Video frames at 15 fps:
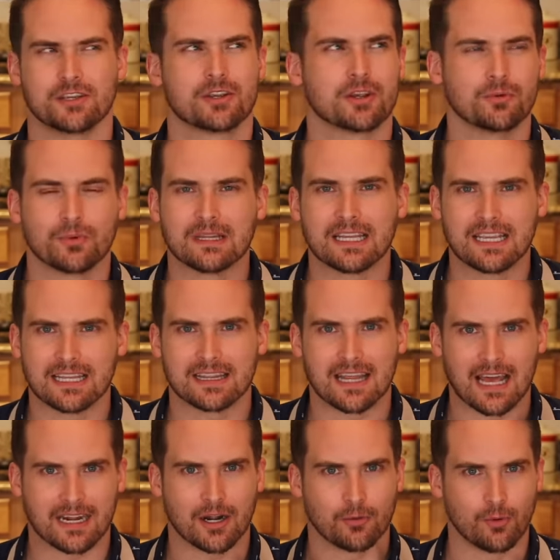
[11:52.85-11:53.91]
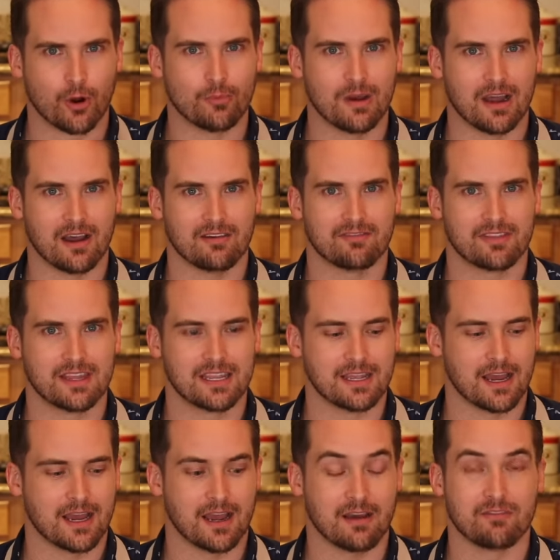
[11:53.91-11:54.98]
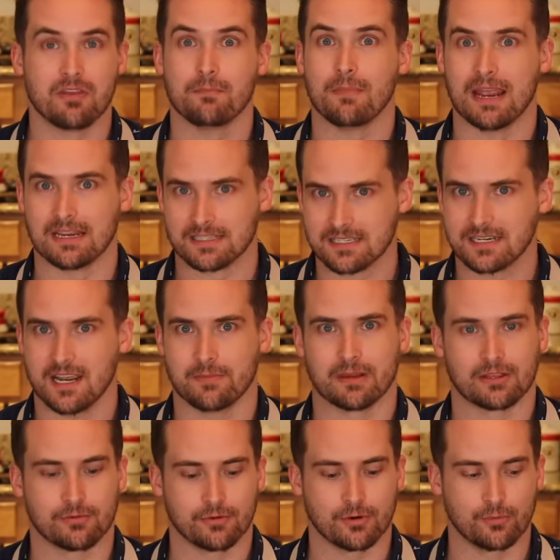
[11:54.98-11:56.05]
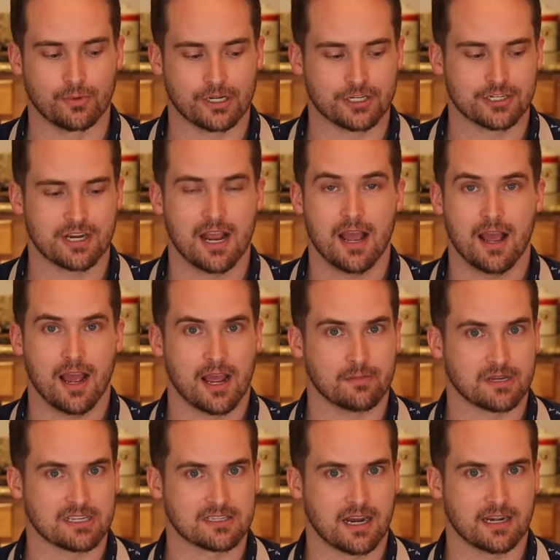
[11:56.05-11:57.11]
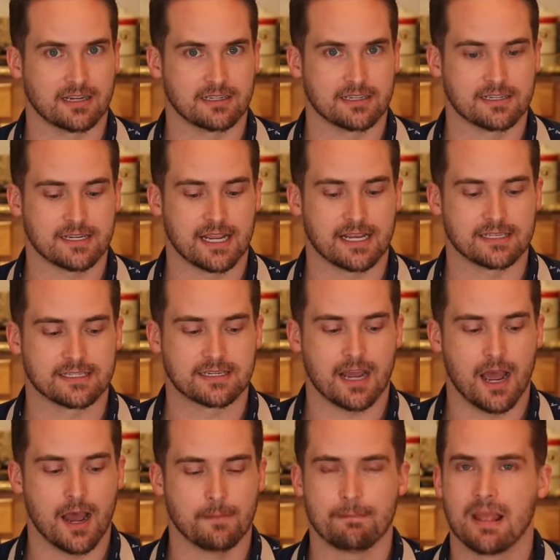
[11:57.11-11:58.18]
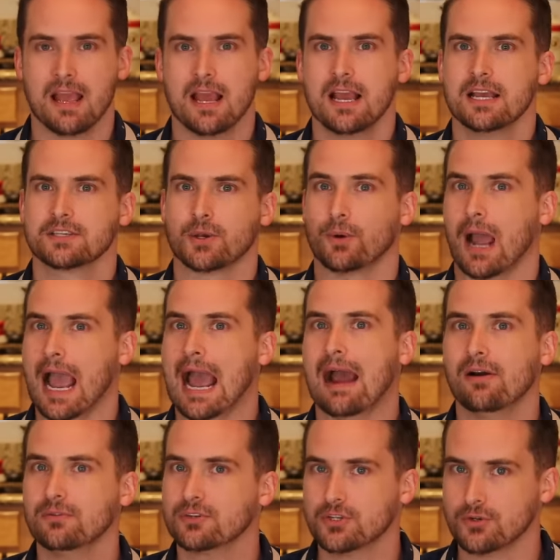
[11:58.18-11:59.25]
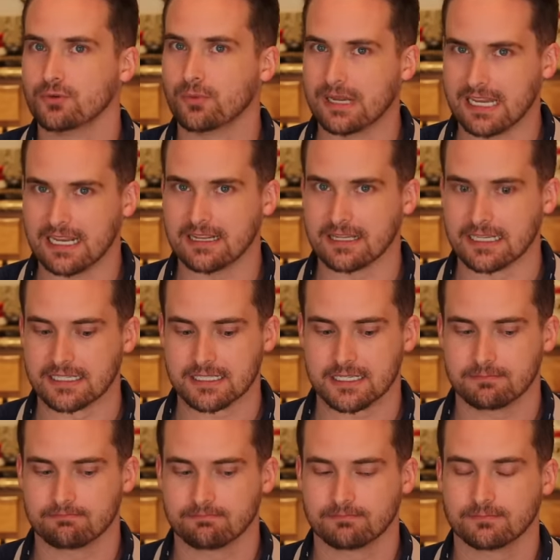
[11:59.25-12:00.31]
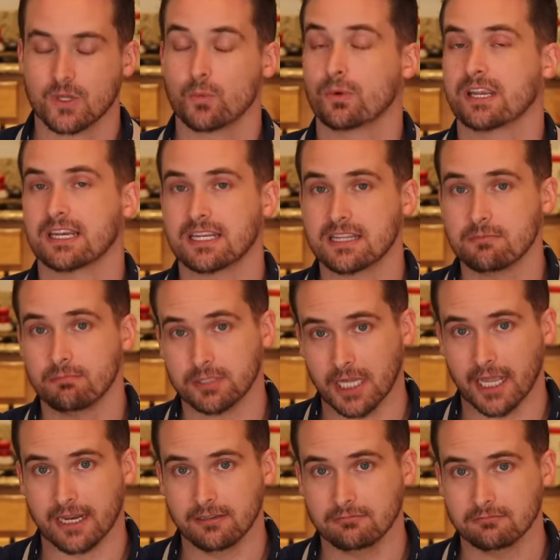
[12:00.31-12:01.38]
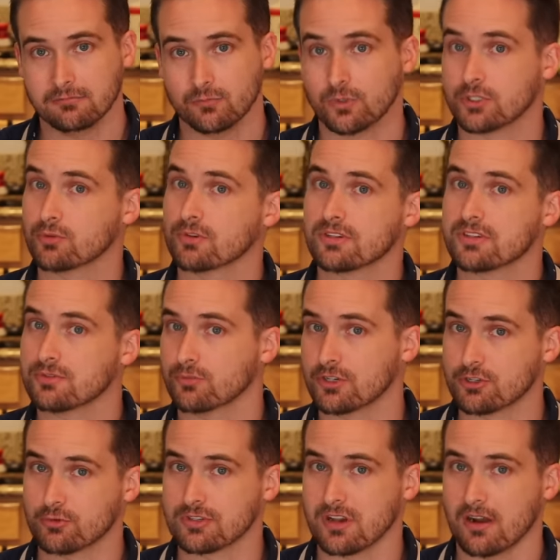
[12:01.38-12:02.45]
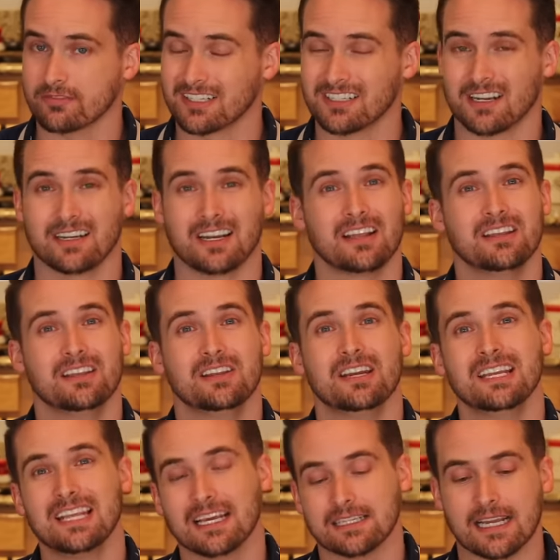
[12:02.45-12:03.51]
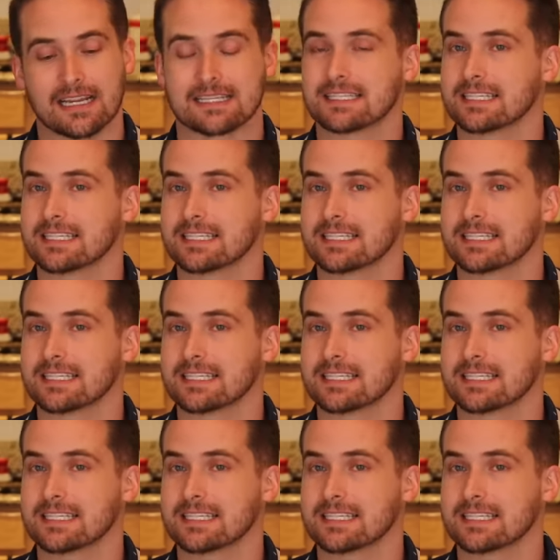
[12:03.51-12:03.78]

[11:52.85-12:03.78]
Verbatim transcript: and you can really get that aroma of the, uh, of the mace coming through, which I'm excited to taste. Um, so how do we eat these? We can eat them plain, which was, which was often done. Now, you didn't get like a